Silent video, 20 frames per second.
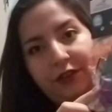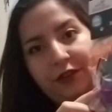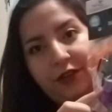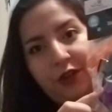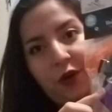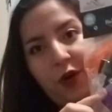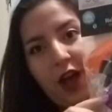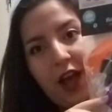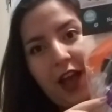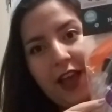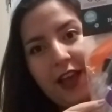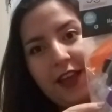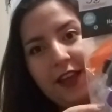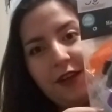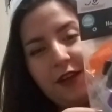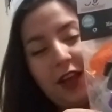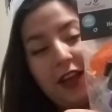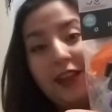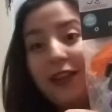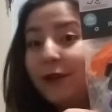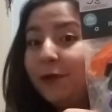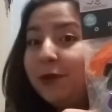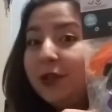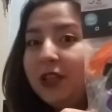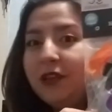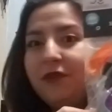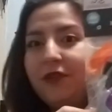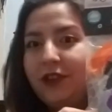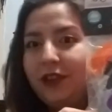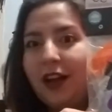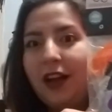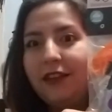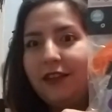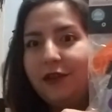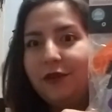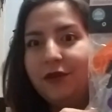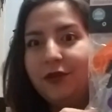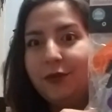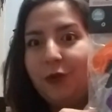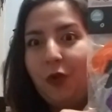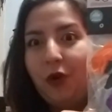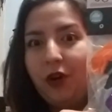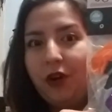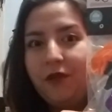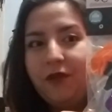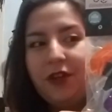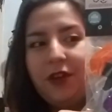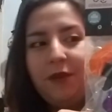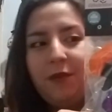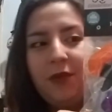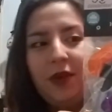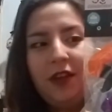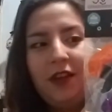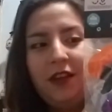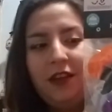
So I completely forgot there was more of them,